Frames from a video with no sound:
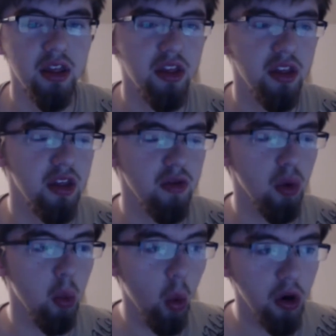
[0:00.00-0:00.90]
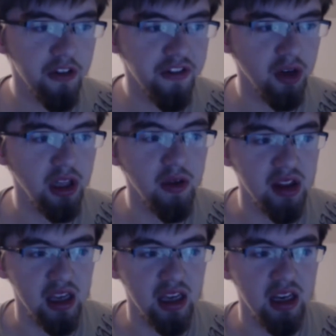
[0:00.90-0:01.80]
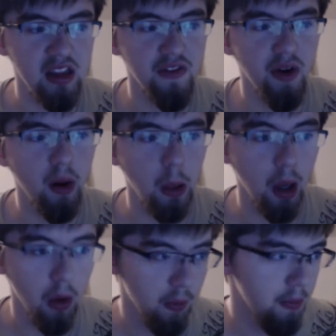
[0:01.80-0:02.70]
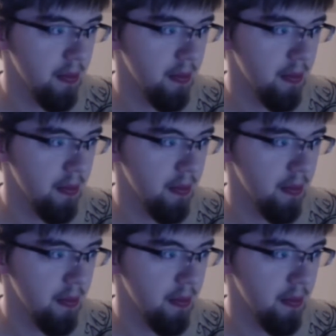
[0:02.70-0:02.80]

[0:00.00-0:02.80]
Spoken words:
The reward for using it is very low.